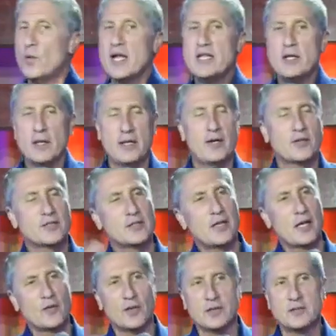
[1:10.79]
Here's
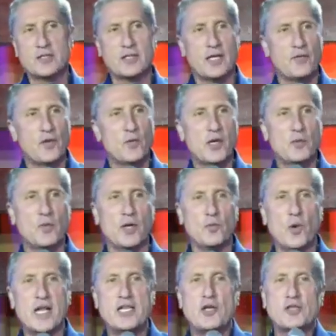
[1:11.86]
another one, Stevie
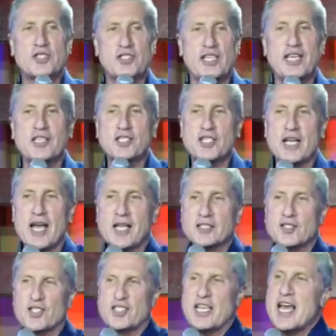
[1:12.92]
Winwood. When you see a
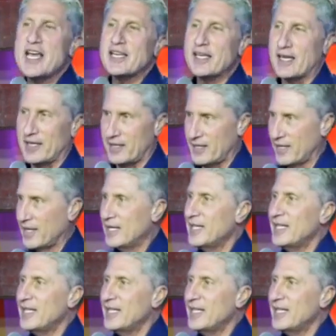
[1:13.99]
chance, take it.